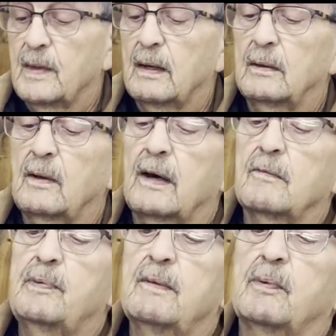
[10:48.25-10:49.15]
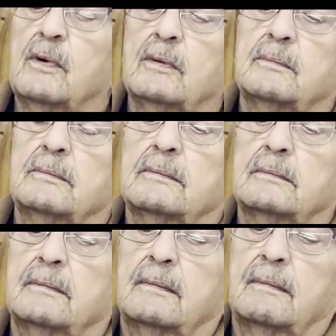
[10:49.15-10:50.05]
A lot of people
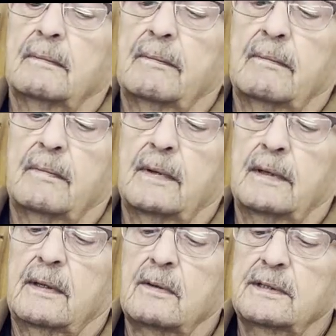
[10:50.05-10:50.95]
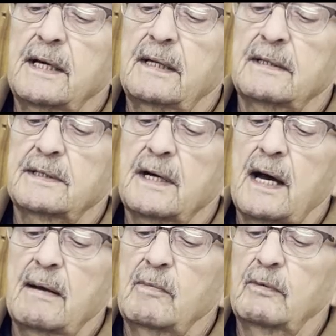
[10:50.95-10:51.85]
don't take the
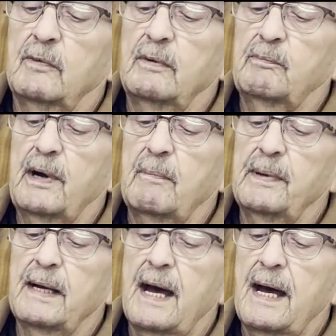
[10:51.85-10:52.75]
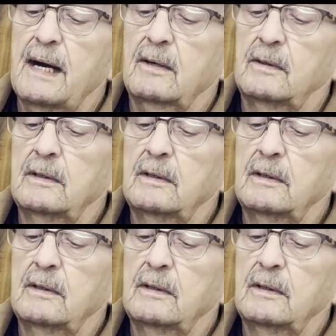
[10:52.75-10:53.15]
time when prepping a hackle.